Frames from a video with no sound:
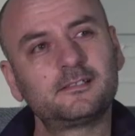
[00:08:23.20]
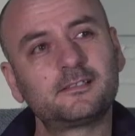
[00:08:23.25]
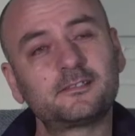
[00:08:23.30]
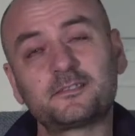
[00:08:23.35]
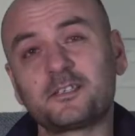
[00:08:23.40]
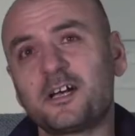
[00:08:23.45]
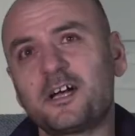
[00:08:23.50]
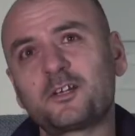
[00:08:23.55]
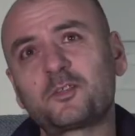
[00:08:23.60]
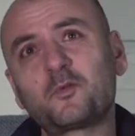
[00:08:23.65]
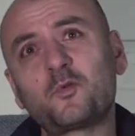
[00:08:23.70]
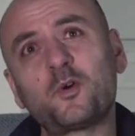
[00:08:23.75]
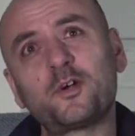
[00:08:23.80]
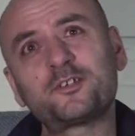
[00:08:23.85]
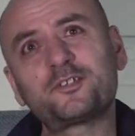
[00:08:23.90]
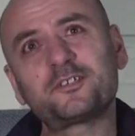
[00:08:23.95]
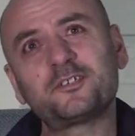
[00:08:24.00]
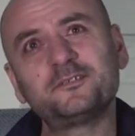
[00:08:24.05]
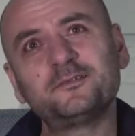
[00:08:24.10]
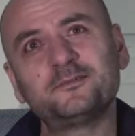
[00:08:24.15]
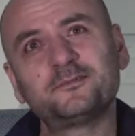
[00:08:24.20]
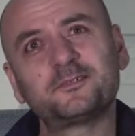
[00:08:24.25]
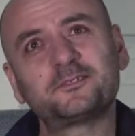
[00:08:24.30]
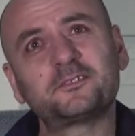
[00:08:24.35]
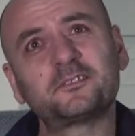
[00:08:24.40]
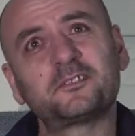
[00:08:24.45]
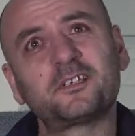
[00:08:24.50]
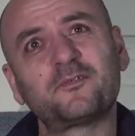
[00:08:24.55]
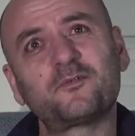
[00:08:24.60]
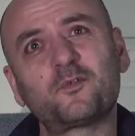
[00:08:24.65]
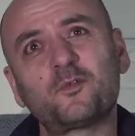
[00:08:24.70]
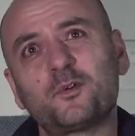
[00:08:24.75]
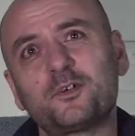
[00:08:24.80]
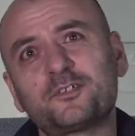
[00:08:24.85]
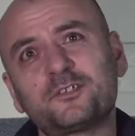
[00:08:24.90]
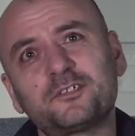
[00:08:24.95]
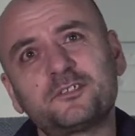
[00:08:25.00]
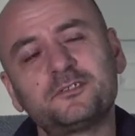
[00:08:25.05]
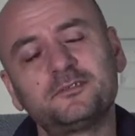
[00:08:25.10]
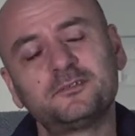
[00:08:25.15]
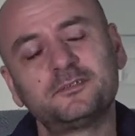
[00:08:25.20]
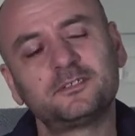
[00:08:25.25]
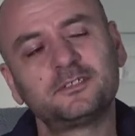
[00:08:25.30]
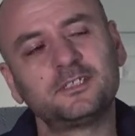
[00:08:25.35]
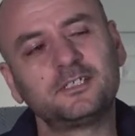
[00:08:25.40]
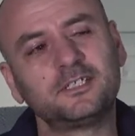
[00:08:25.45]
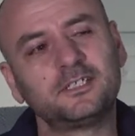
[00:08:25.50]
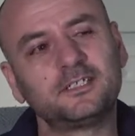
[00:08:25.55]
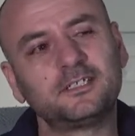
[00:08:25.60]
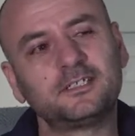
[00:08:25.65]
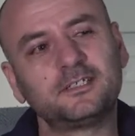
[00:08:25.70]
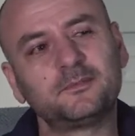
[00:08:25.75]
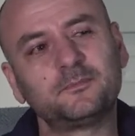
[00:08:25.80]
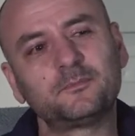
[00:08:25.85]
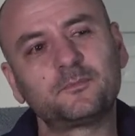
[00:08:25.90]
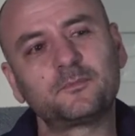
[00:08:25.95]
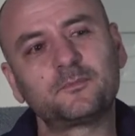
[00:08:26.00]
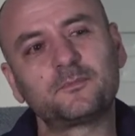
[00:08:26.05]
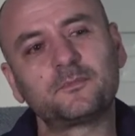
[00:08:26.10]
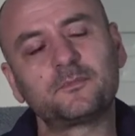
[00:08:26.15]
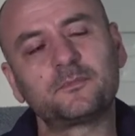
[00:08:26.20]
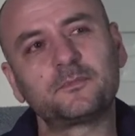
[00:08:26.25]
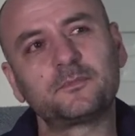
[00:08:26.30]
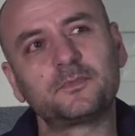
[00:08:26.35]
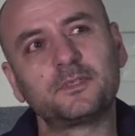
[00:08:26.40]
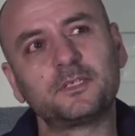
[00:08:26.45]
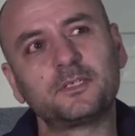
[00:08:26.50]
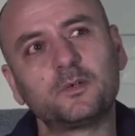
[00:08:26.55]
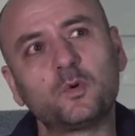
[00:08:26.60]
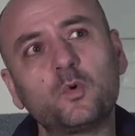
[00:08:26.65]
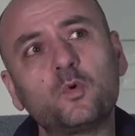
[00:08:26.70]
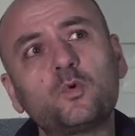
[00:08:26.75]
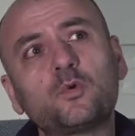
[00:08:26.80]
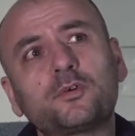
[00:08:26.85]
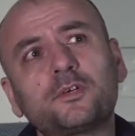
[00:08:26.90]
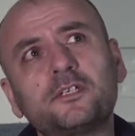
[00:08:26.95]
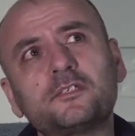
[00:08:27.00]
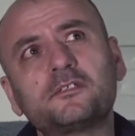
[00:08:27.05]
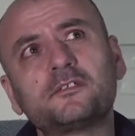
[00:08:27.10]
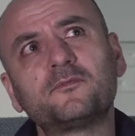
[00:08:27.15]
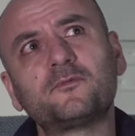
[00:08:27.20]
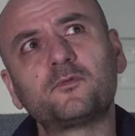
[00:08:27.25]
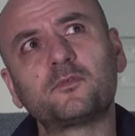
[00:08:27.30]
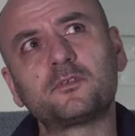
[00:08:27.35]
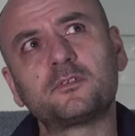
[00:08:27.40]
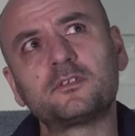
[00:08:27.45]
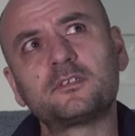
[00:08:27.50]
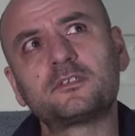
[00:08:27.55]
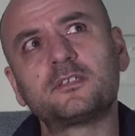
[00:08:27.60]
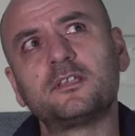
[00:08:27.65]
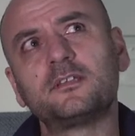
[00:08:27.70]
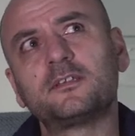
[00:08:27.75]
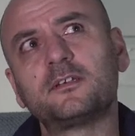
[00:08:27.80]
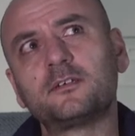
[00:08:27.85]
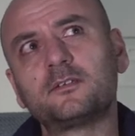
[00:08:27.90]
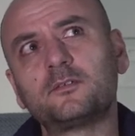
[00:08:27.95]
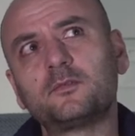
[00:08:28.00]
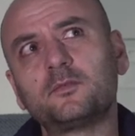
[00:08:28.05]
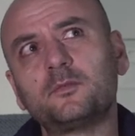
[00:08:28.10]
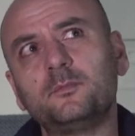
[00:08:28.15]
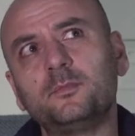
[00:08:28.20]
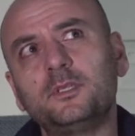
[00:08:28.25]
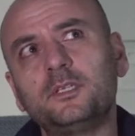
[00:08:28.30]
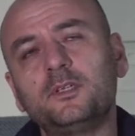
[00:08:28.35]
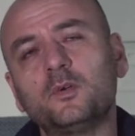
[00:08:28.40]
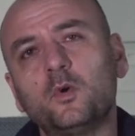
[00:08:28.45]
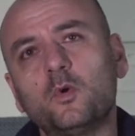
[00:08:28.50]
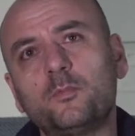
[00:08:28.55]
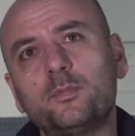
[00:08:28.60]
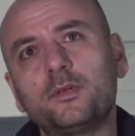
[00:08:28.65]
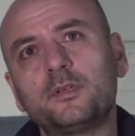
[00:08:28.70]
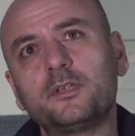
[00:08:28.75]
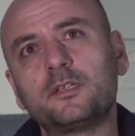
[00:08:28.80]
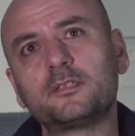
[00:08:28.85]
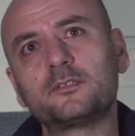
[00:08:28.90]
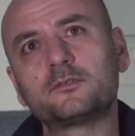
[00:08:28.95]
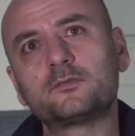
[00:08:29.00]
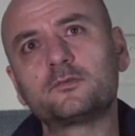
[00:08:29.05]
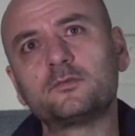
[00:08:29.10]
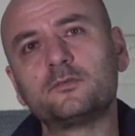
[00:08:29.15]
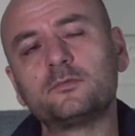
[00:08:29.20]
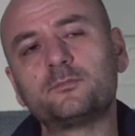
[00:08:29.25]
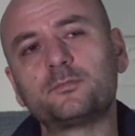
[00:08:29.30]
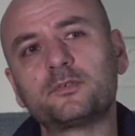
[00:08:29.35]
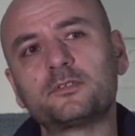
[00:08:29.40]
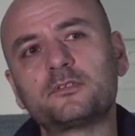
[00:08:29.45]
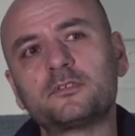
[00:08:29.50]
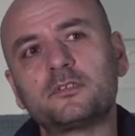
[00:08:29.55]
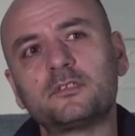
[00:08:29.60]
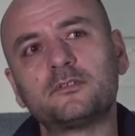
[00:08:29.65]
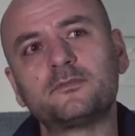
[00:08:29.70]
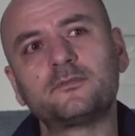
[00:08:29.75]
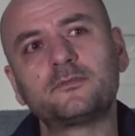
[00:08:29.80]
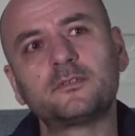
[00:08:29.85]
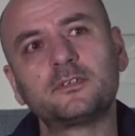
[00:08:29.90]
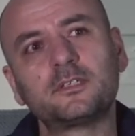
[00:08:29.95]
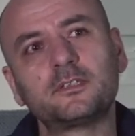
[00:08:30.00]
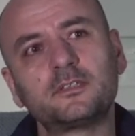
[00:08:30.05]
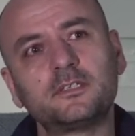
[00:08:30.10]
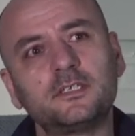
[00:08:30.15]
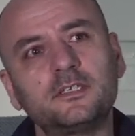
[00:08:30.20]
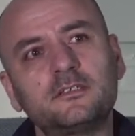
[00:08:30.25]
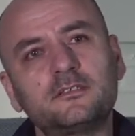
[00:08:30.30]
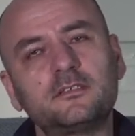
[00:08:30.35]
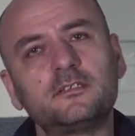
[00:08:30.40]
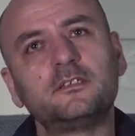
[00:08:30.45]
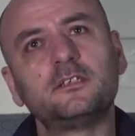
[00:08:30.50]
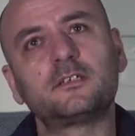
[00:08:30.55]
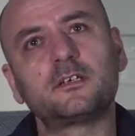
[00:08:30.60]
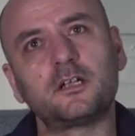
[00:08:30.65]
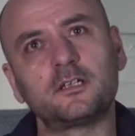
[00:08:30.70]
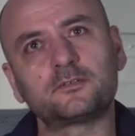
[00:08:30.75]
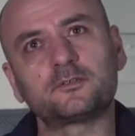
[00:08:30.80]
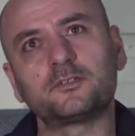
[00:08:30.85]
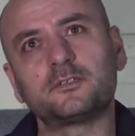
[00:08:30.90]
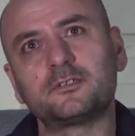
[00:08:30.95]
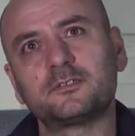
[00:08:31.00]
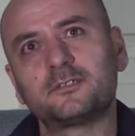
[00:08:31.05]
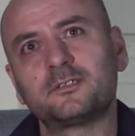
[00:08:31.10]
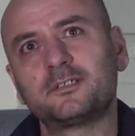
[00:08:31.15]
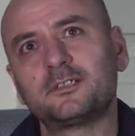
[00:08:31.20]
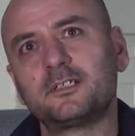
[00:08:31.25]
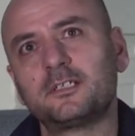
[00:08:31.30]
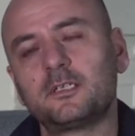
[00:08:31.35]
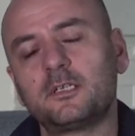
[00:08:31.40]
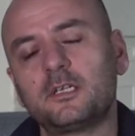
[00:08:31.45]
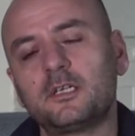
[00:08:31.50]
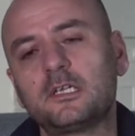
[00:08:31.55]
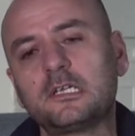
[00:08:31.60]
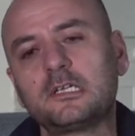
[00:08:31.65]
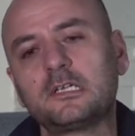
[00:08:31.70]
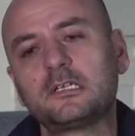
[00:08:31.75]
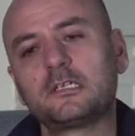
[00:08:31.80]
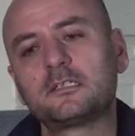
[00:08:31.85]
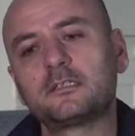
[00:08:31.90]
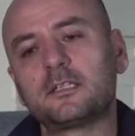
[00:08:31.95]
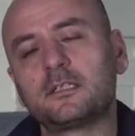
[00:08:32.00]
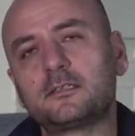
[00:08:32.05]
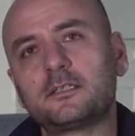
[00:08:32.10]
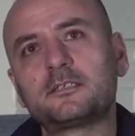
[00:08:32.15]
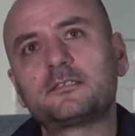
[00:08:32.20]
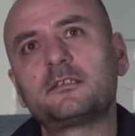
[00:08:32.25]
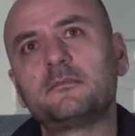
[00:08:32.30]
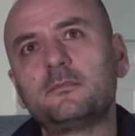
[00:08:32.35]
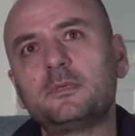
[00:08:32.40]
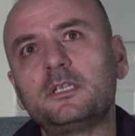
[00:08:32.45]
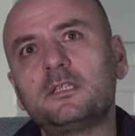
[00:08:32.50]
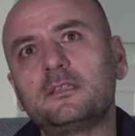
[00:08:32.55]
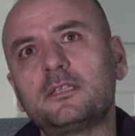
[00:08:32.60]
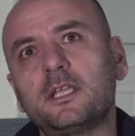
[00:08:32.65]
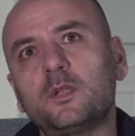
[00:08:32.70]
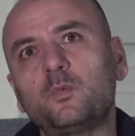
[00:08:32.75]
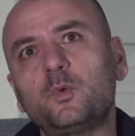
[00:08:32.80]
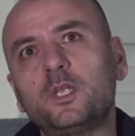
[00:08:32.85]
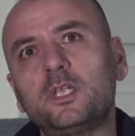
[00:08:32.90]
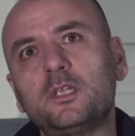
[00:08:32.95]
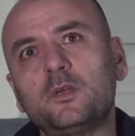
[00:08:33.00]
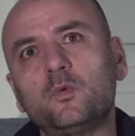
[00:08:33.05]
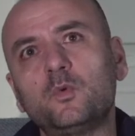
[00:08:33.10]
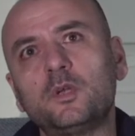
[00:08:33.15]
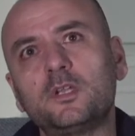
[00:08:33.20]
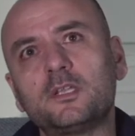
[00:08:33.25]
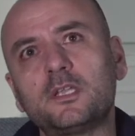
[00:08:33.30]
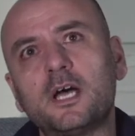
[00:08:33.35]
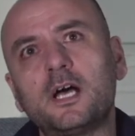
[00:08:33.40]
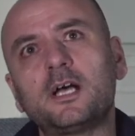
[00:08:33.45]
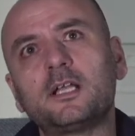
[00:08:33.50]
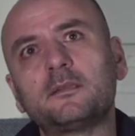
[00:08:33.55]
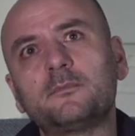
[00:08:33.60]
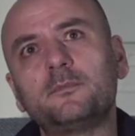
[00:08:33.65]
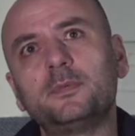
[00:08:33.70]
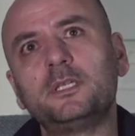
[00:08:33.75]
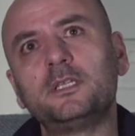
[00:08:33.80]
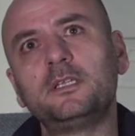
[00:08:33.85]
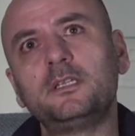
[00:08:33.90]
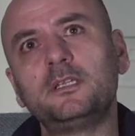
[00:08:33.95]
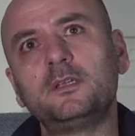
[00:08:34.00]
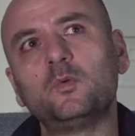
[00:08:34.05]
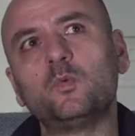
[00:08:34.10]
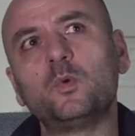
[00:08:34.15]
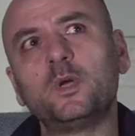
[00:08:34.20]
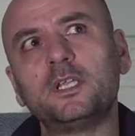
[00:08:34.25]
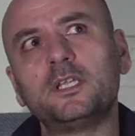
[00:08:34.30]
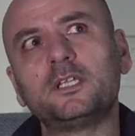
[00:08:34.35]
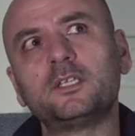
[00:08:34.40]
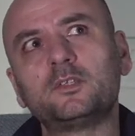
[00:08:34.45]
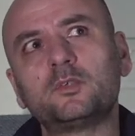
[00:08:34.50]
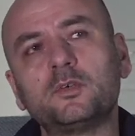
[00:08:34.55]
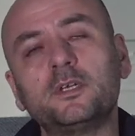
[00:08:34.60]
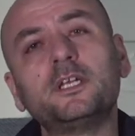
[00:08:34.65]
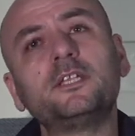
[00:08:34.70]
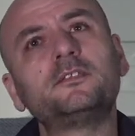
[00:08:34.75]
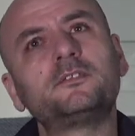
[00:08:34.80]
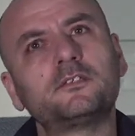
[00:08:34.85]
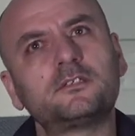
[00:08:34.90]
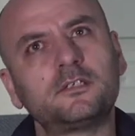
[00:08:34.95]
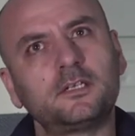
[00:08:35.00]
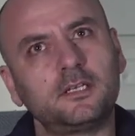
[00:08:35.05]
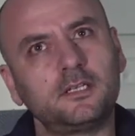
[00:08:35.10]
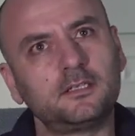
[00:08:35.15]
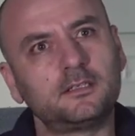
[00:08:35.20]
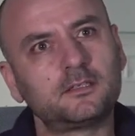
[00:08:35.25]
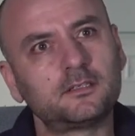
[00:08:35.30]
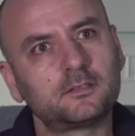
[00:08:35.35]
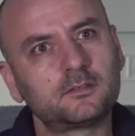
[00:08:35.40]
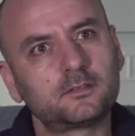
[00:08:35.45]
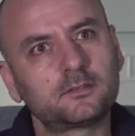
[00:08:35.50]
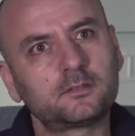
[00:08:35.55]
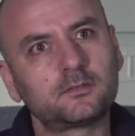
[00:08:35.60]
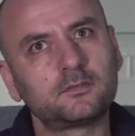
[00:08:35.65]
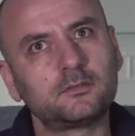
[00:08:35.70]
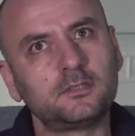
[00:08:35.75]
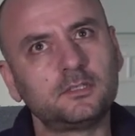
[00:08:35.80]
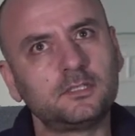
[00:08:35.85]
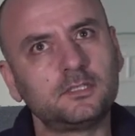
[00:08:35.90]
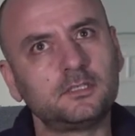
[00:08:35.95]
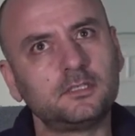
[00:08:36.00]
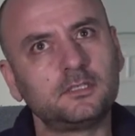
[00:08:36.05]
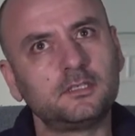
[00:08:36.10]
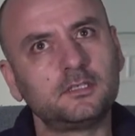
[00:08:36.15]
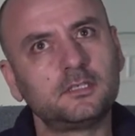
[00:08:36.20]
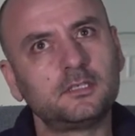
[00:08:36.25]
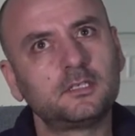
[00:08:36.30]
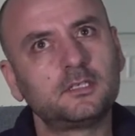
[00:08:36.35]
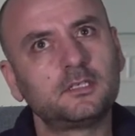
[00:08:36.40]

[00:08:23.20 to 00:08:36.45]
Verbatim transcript: It's a hard question. It's a tough question. Uh, the whole reason for this center to be open is to preserve the Yazidi culture. That doesn't mean that we will not be willing to integrate to the